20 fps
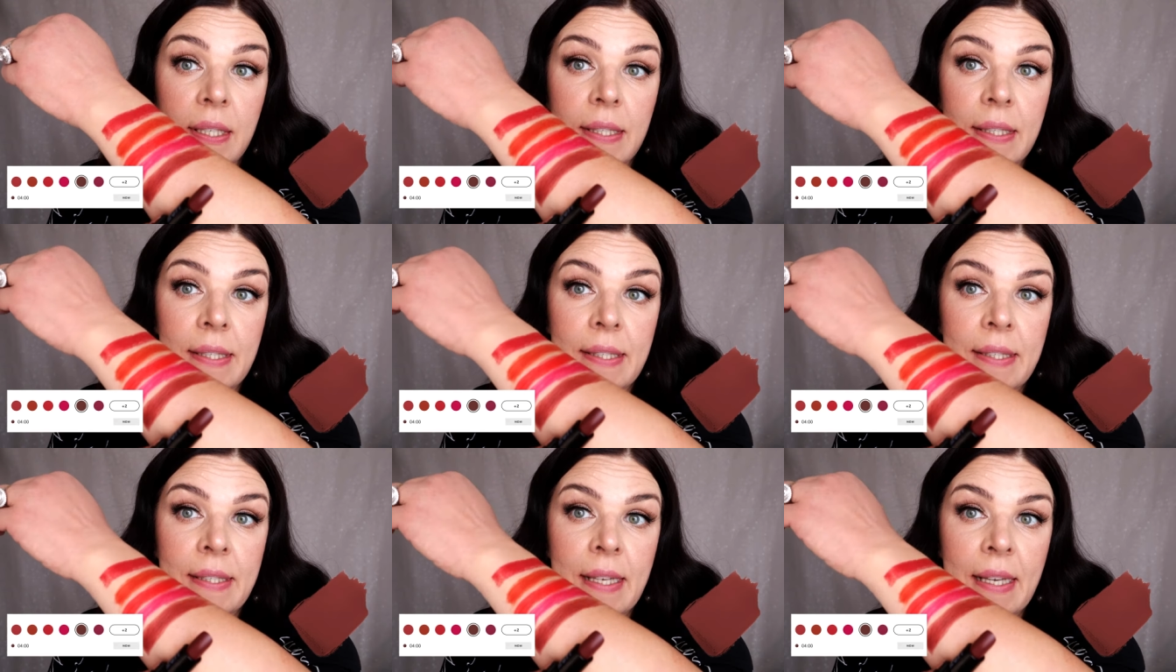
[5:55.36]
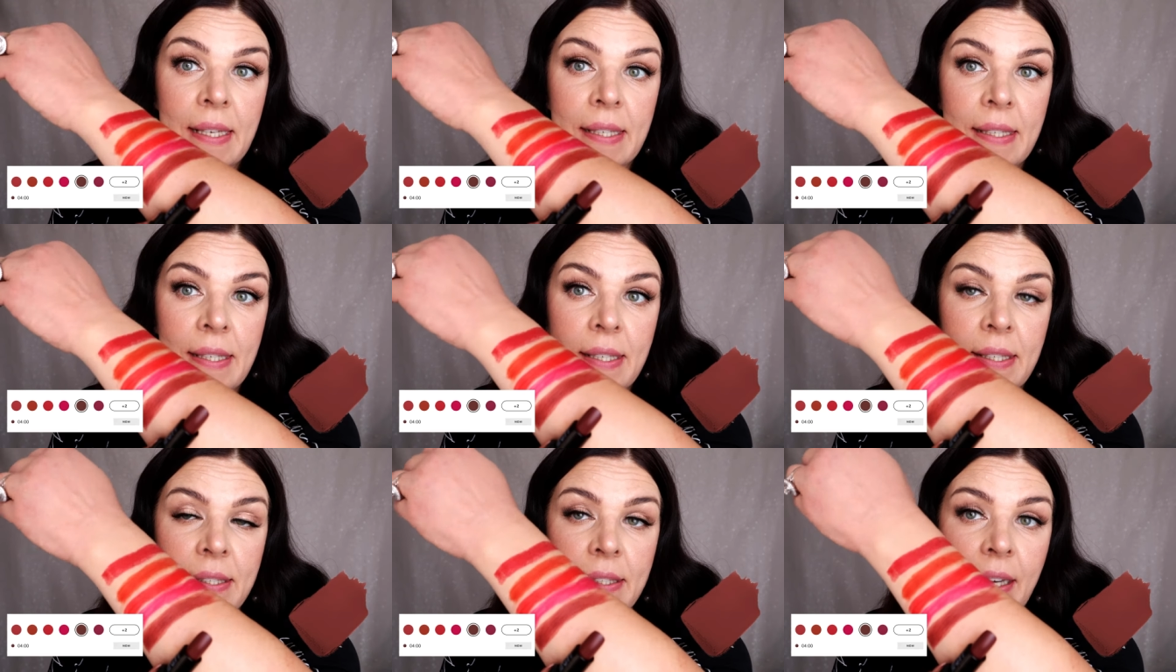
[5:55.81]

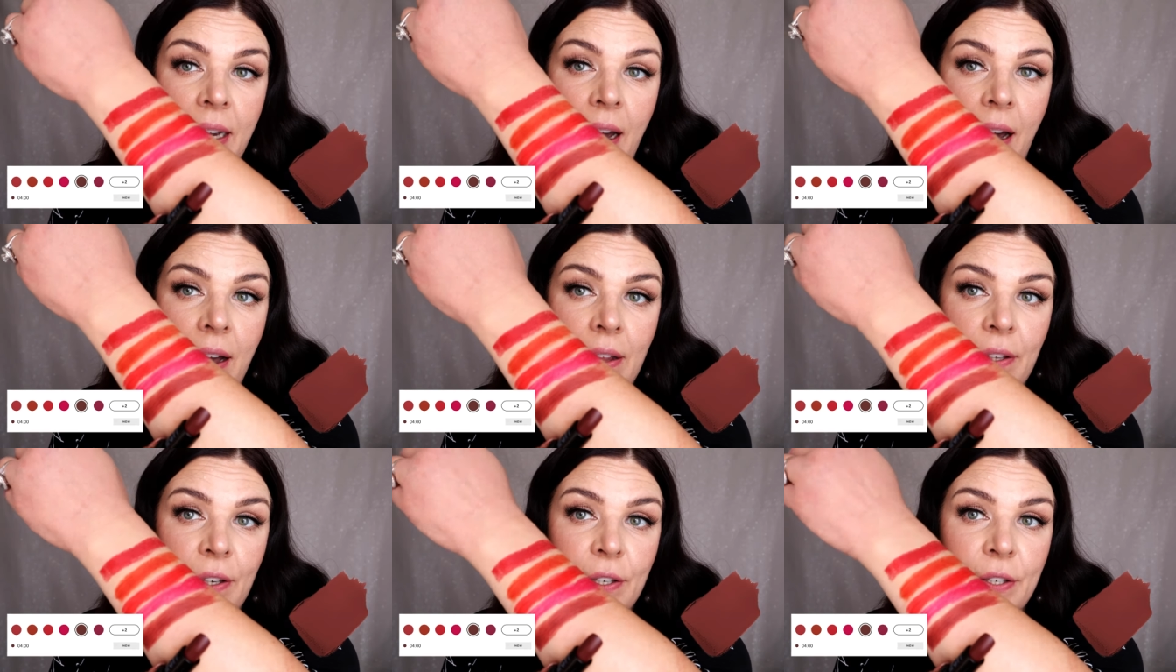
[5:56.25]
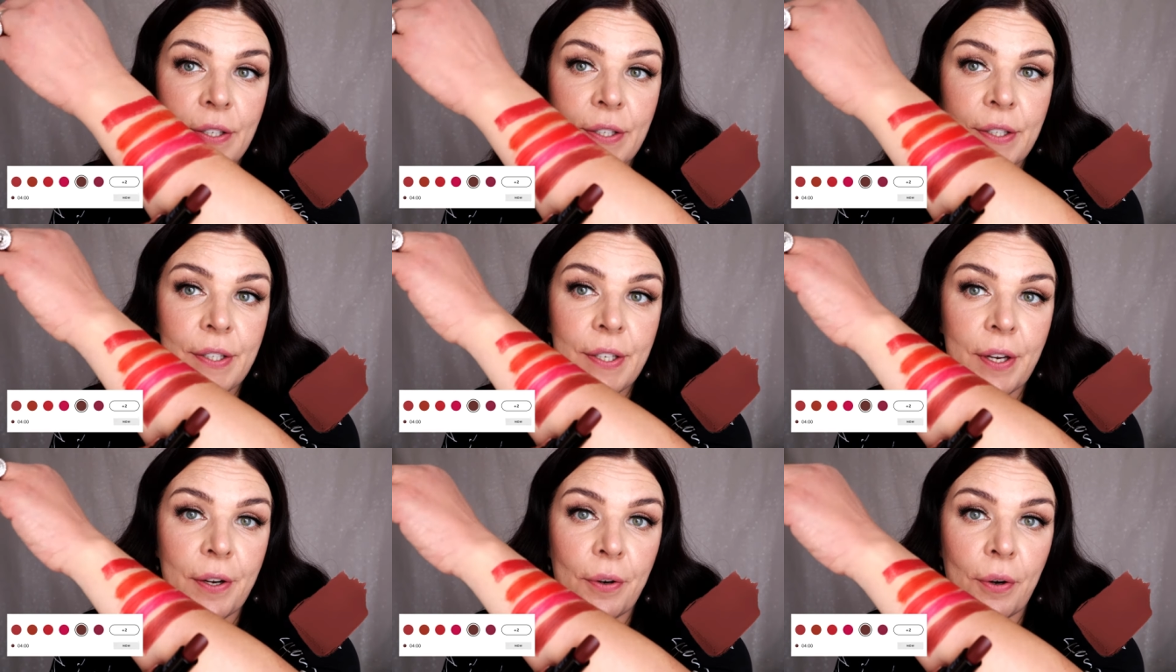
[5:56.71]
This is color
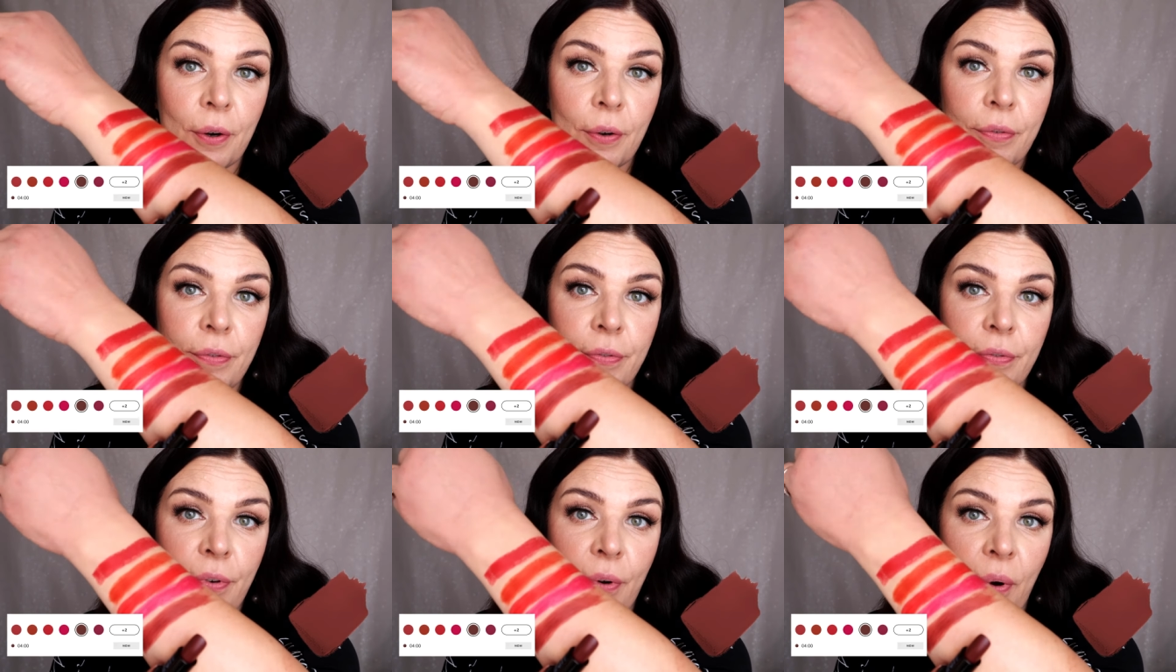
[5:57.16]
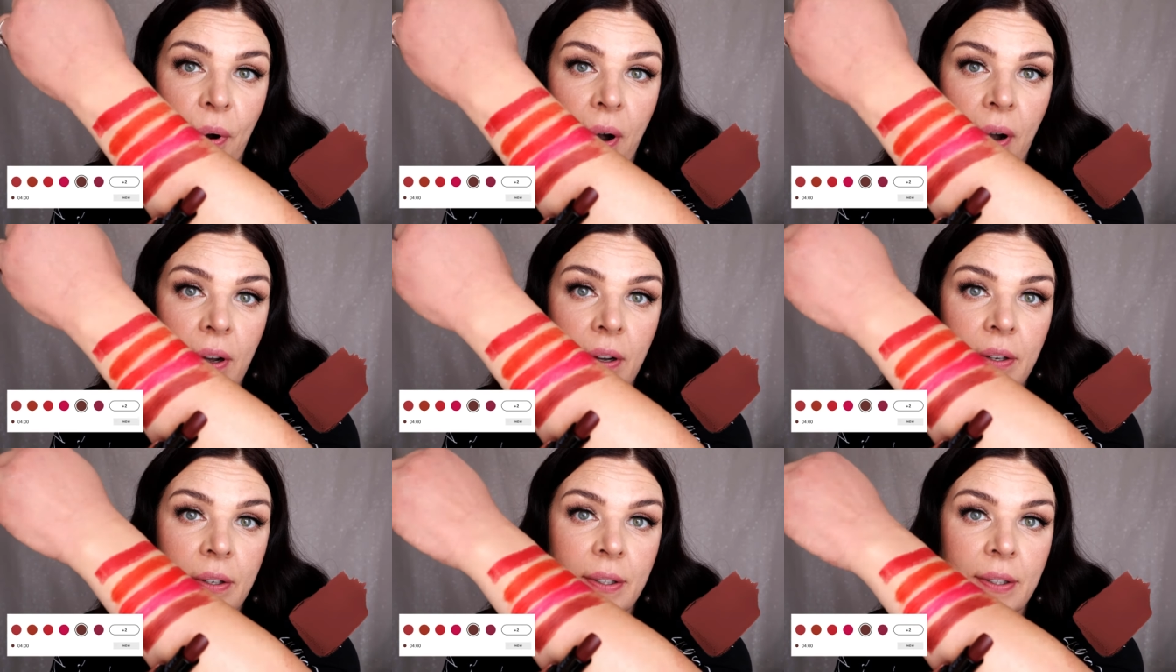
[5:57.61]

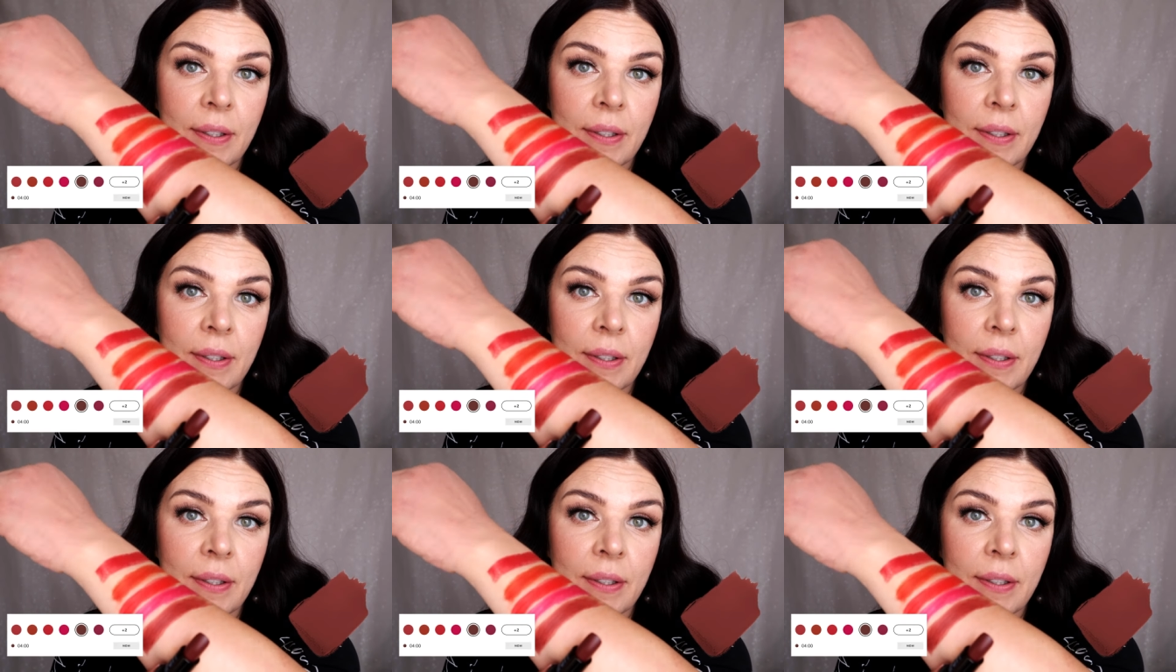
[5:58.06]
04